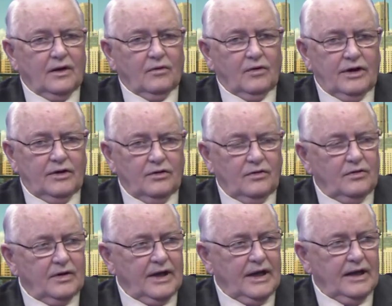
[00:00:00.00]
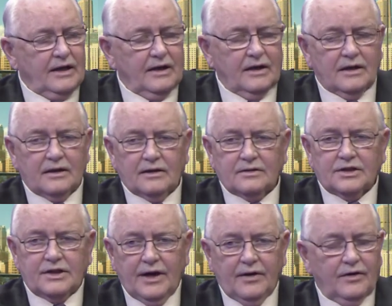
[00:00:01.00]
we do a uh,
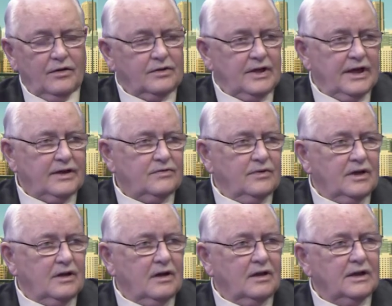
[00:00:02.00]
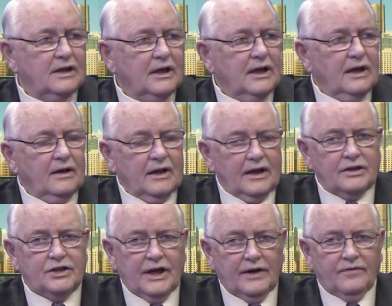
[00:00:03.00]
stereo test we call it
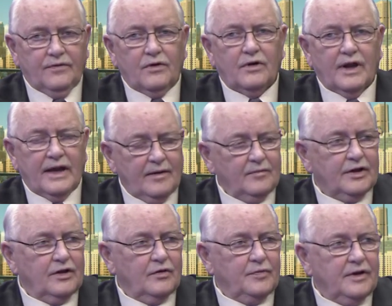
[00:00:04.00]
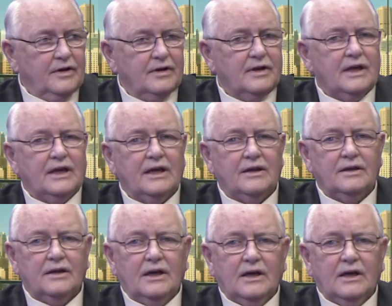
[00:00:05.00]
and check for amblyopia and